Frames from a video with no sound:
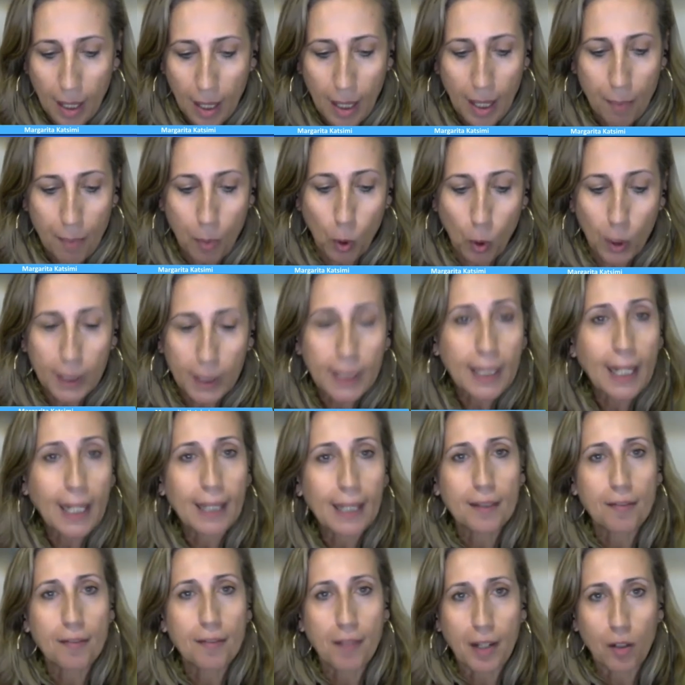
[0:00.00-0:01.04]
political
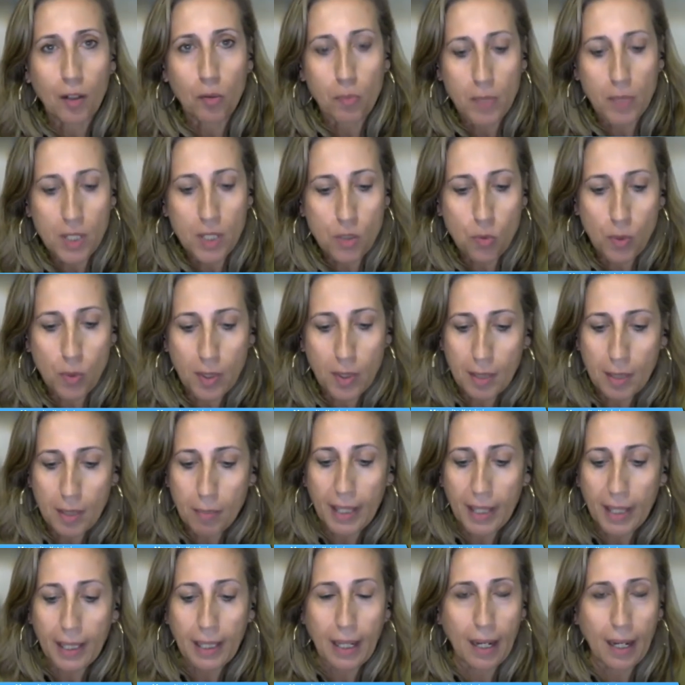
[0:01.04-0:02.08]
developments within
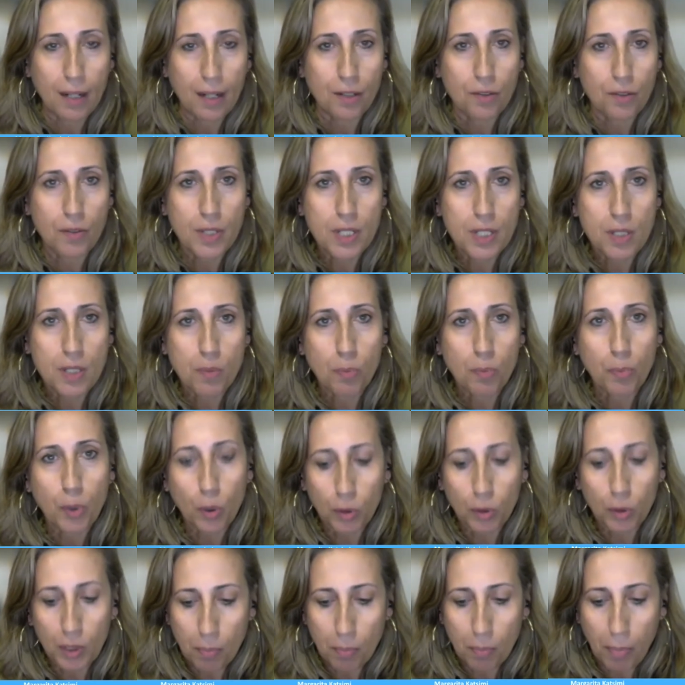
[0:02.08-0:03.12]
many countries brought
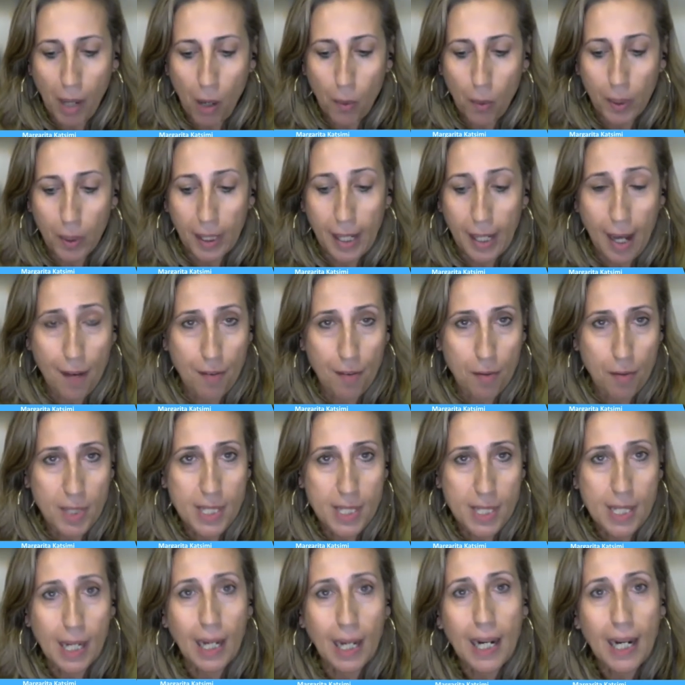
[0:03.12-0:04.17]
in power governments
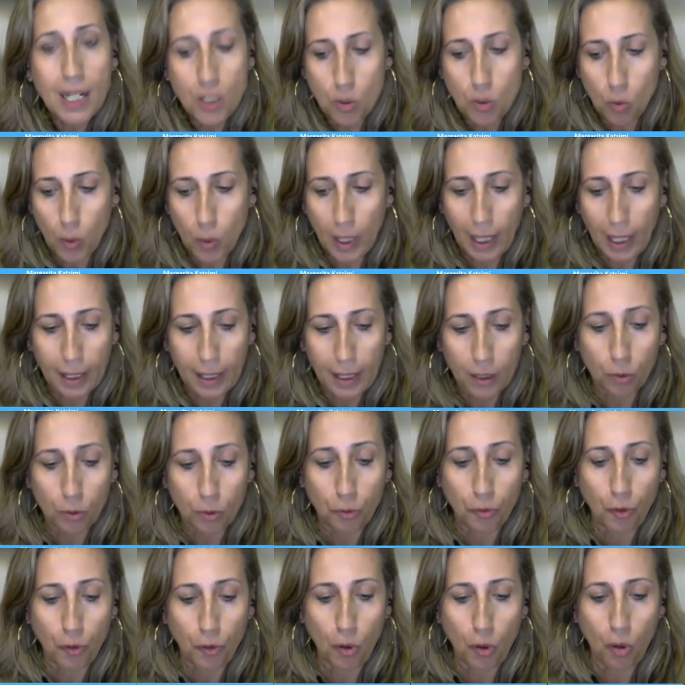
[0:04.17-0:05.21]
less willing to
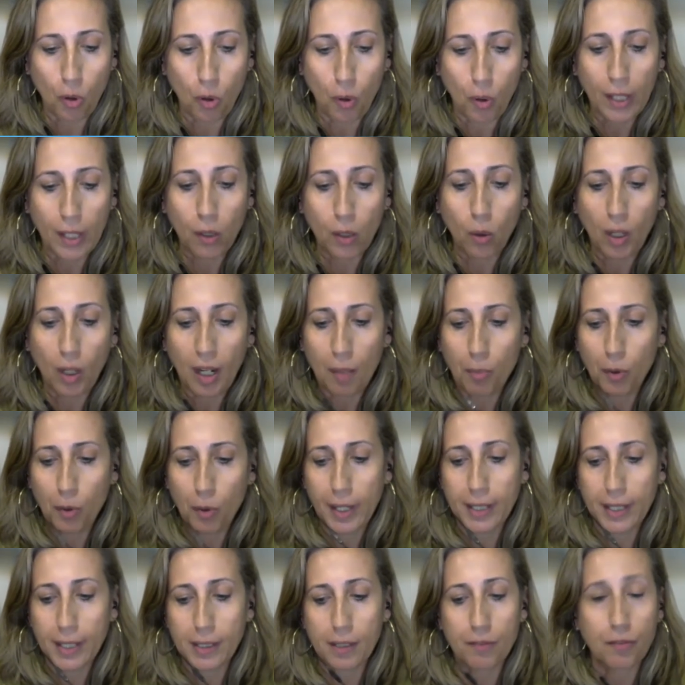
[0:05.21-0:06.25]
follow a
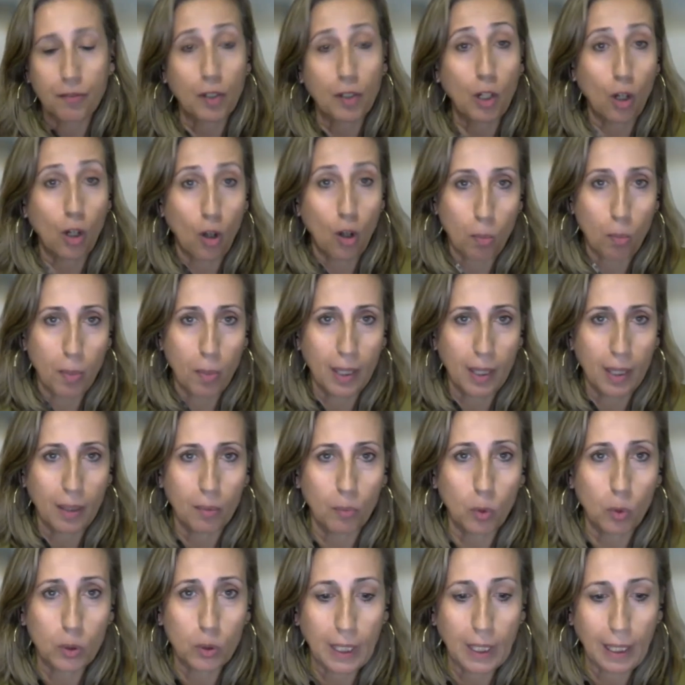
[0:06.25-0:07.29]
collaborative global
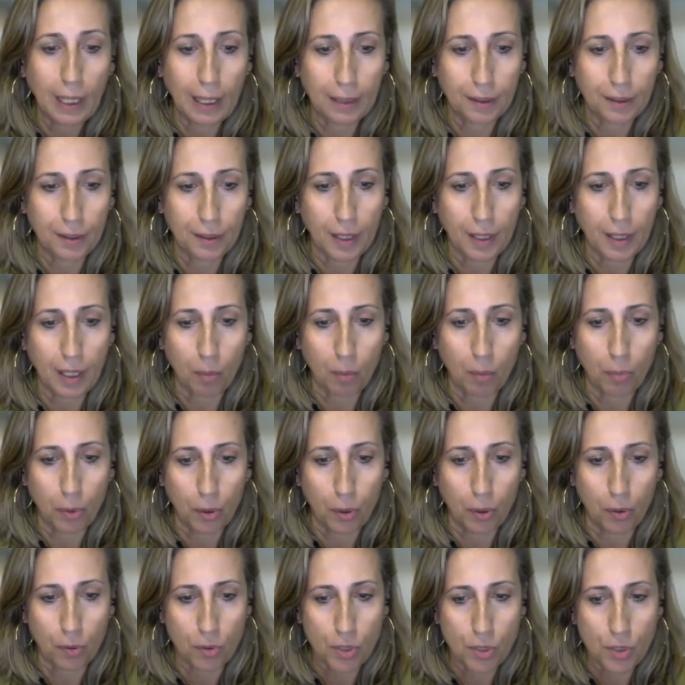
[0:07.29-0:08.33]
multilateral
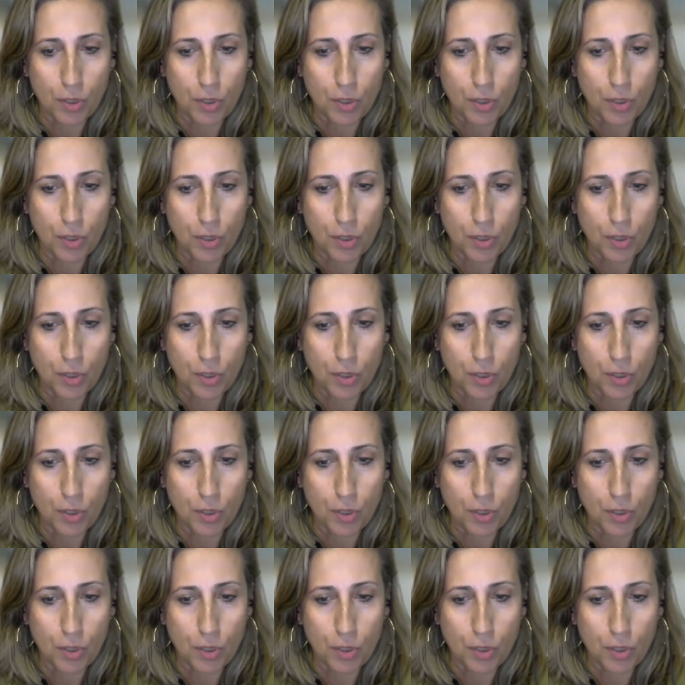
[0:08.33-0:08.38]
approach.